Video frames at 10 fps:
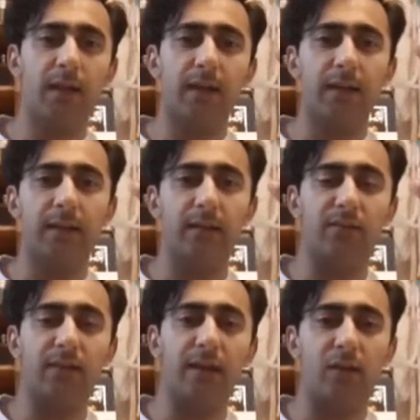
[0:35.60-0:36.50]
in the
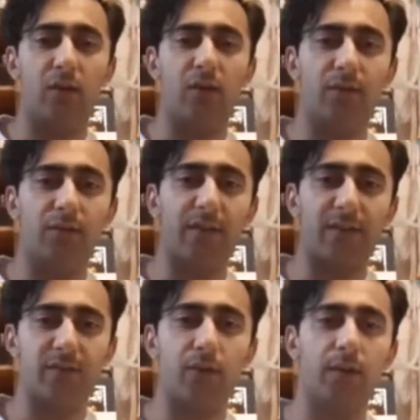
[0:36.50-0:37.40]
scent of
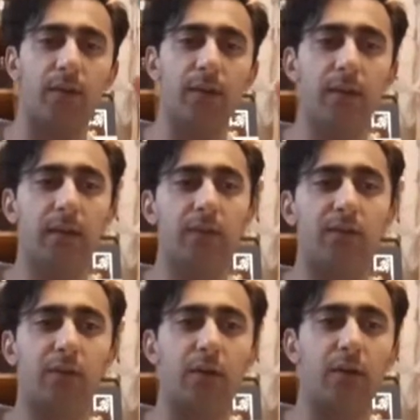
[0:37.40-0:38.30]
saffron.
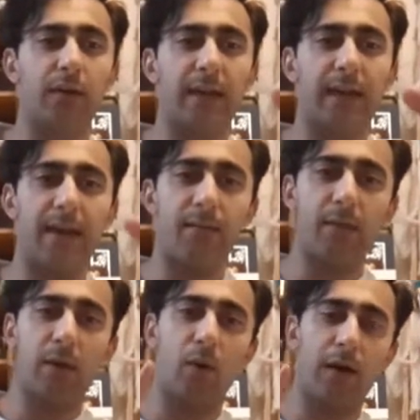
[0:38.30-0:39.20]
So it can be
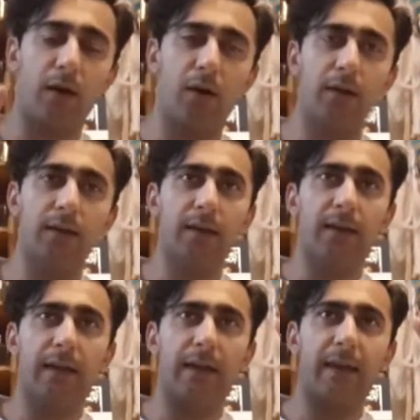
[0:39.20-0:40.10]
quite hot,
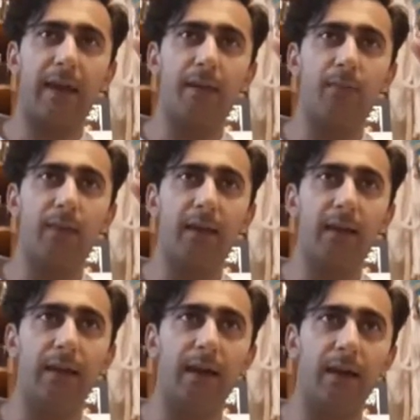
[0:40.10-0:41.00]
it can
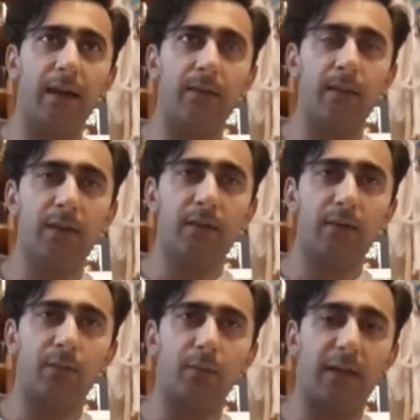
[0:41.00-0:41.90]
be
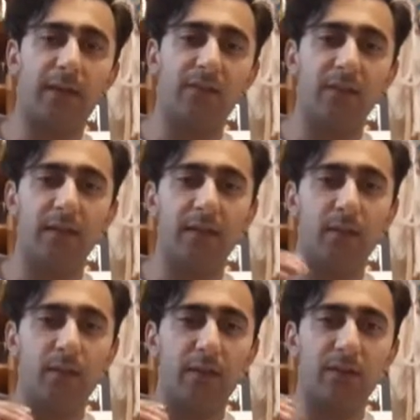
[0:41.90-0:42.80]
spicy,
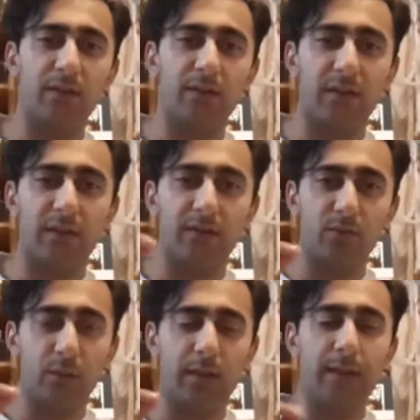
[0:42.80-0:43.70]
resinously
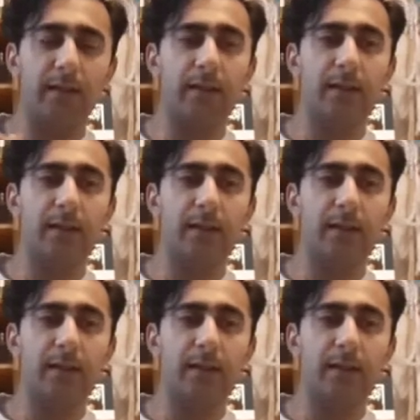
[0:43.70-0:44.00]
sweet,